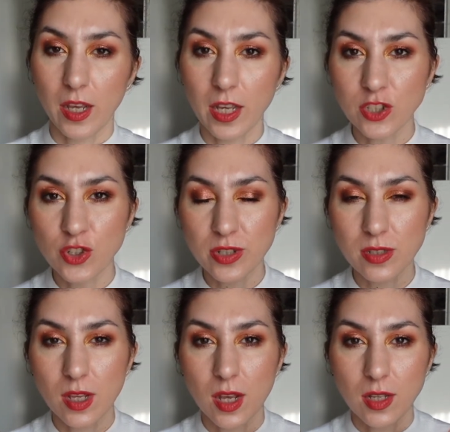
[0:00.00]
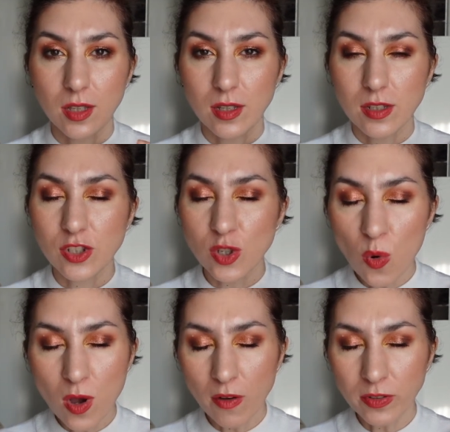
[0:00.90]
It's just
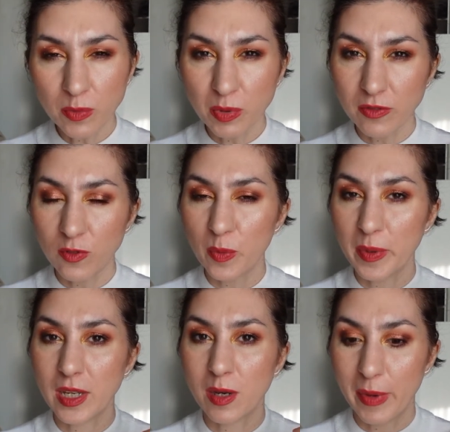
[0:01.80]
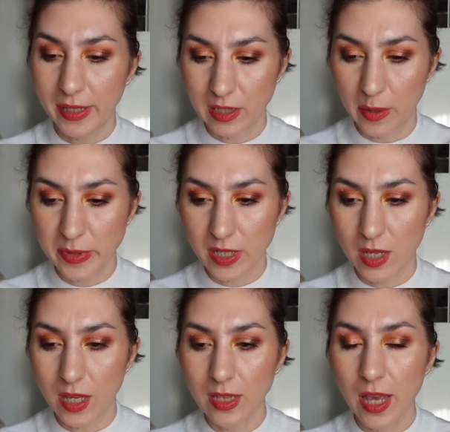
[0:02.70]
so comfortable for being a matte
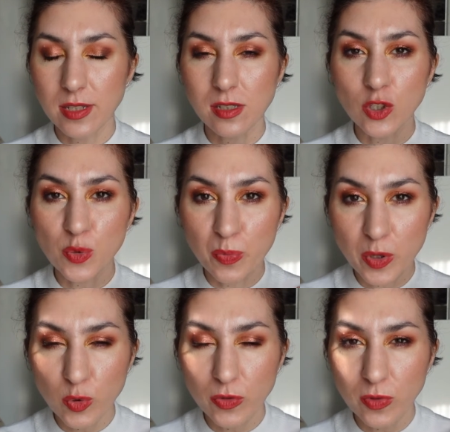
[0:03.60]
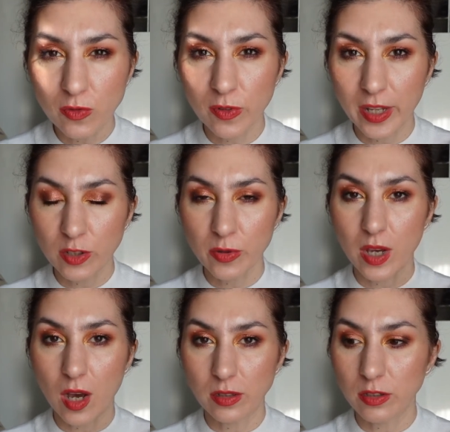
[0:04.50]
lipstick. It has such beautiful
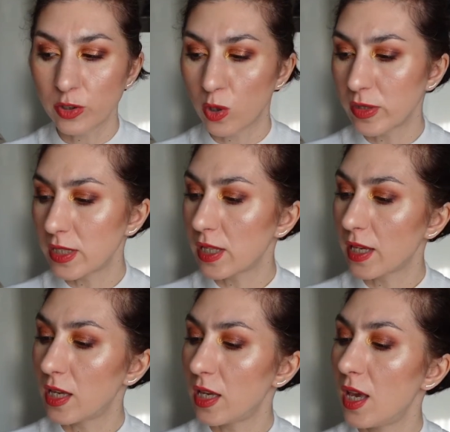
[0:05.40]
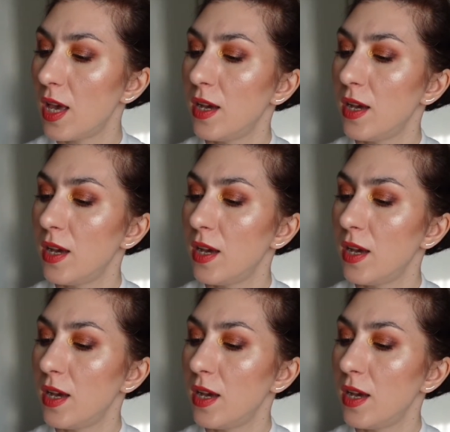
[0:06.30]
flattering undertones. It's like a